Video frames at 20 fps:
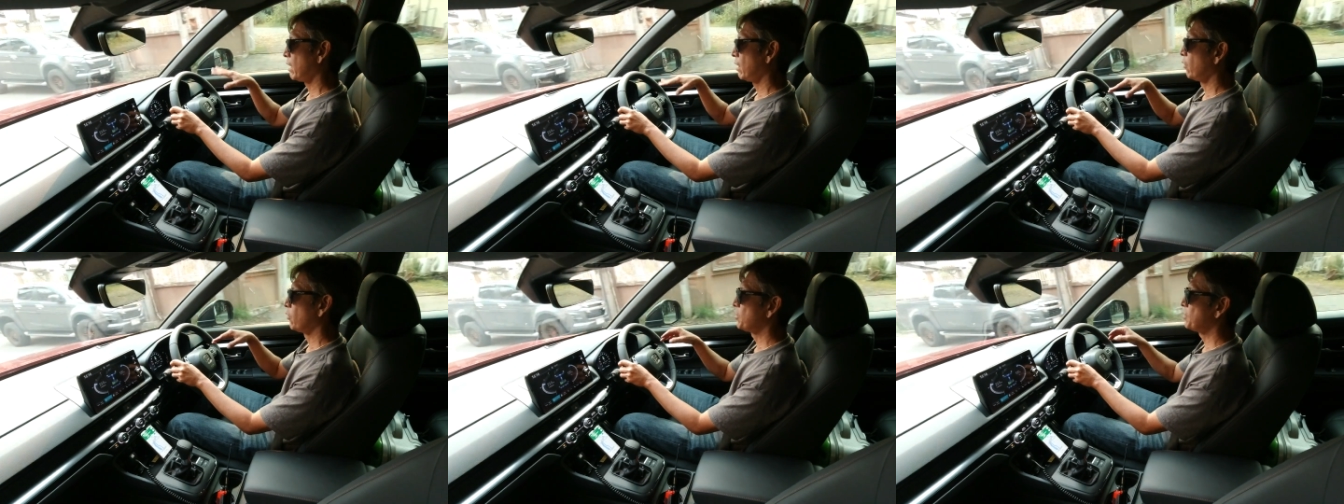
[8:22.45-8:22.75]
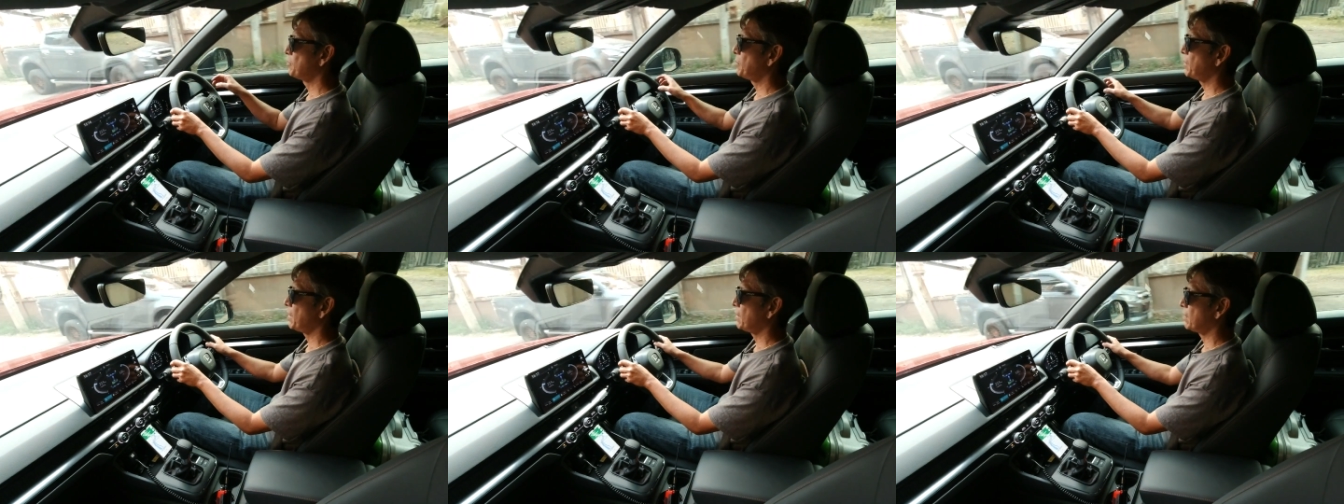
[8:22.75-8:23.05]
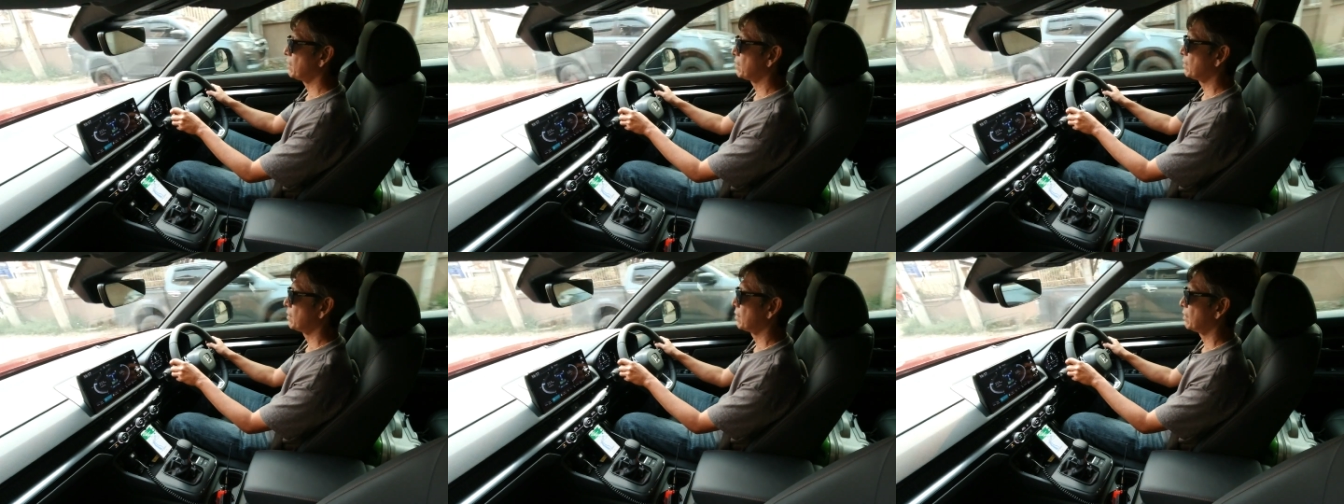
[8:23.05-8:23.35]
at low
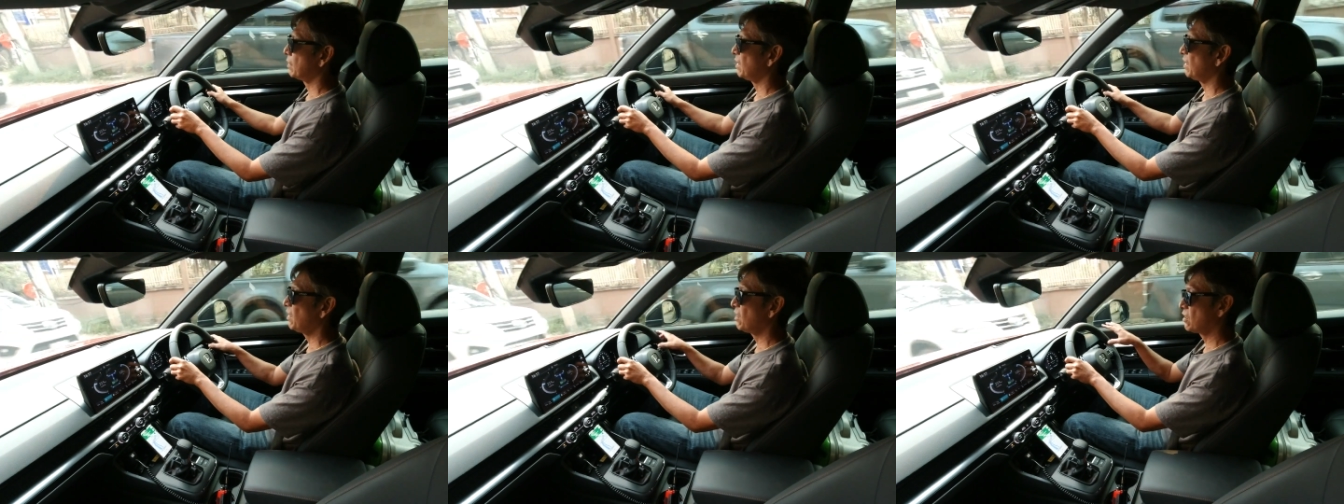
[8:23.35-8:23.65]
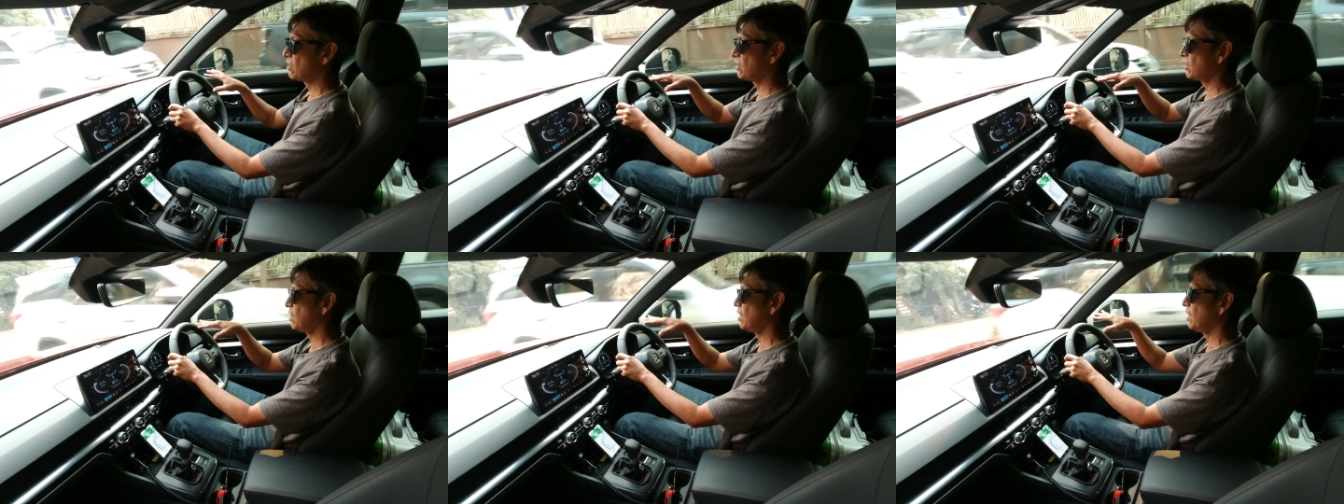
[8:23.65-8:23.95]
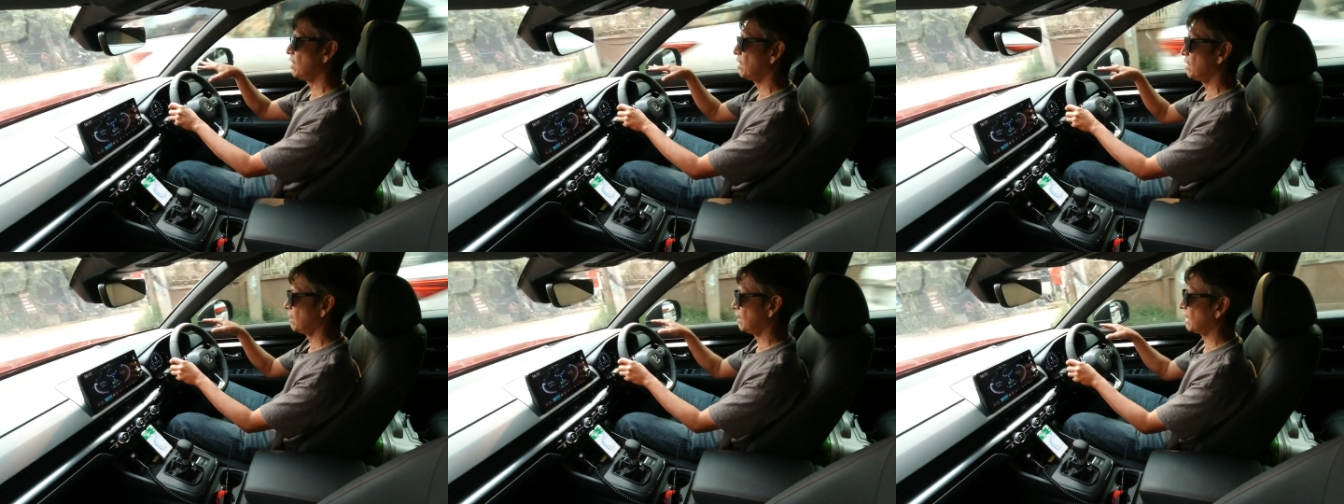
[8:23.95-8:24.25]
speeds in the
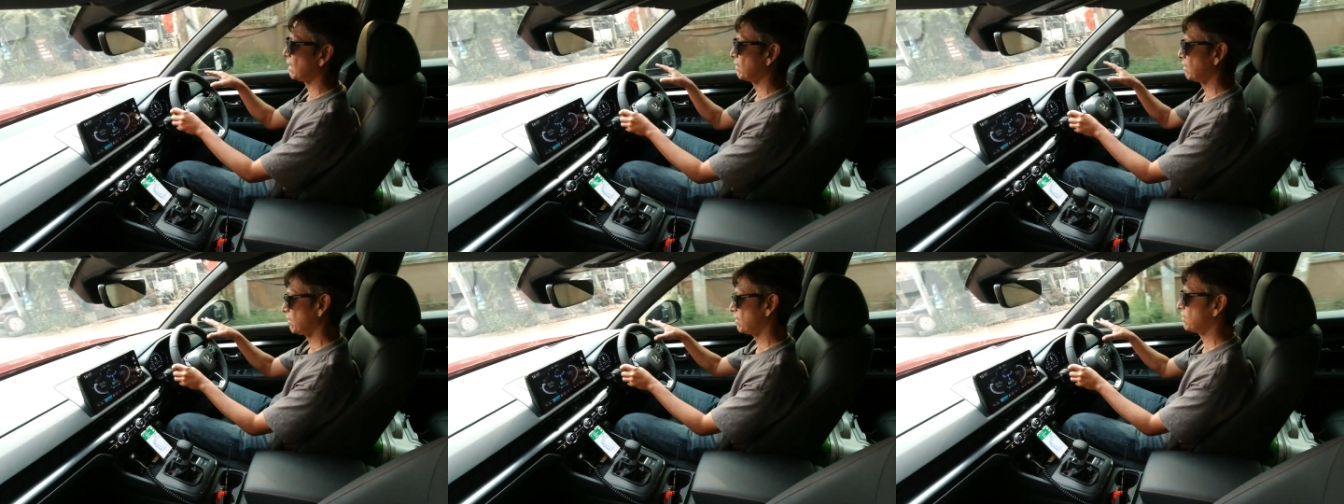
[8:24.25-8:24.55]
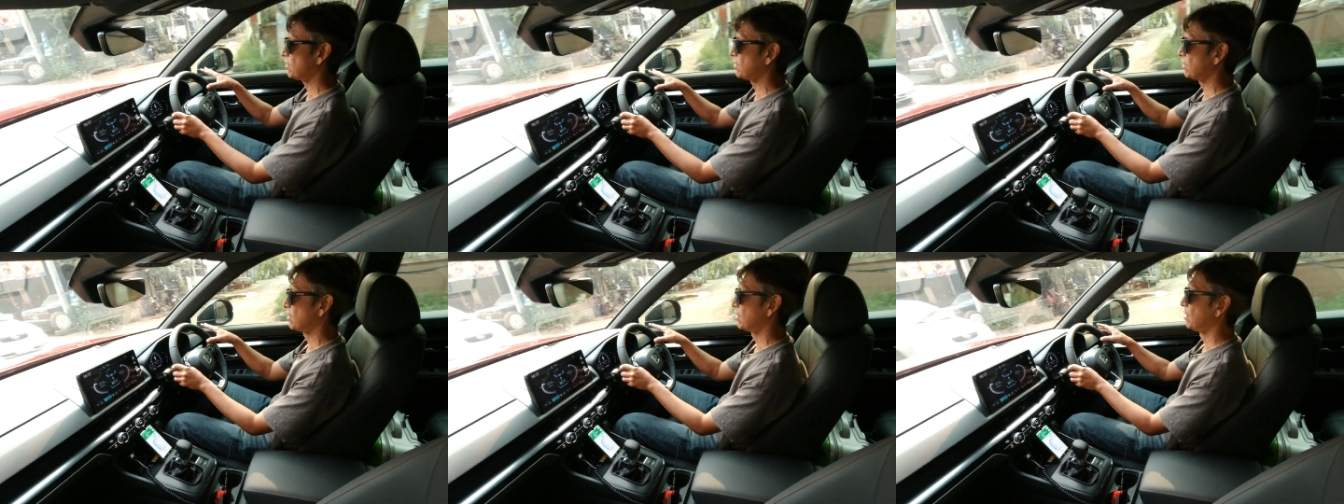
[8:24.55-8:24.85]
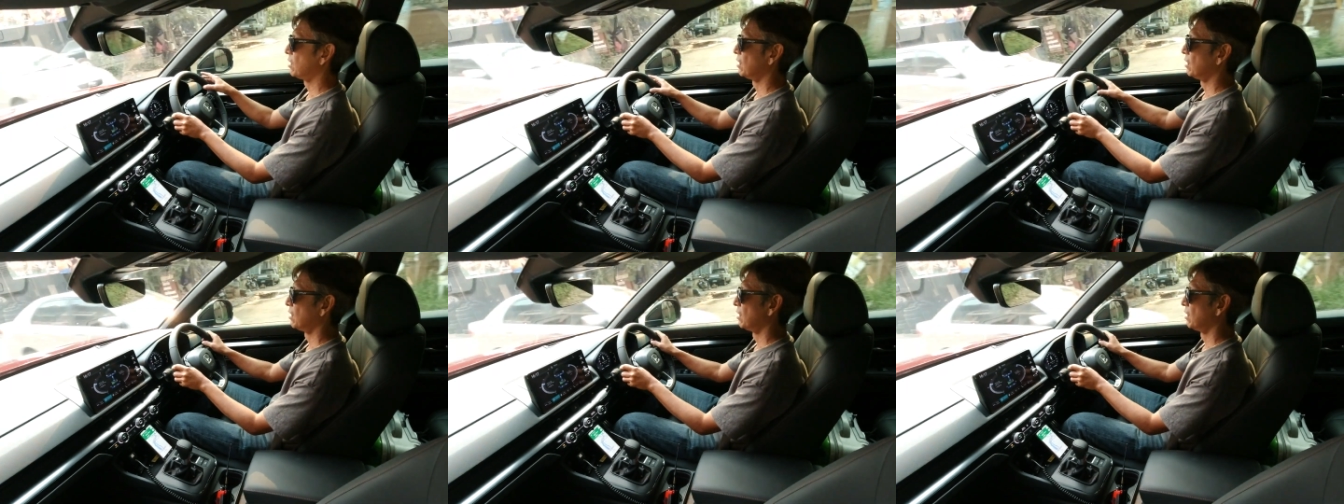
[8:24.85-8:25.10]
city like this,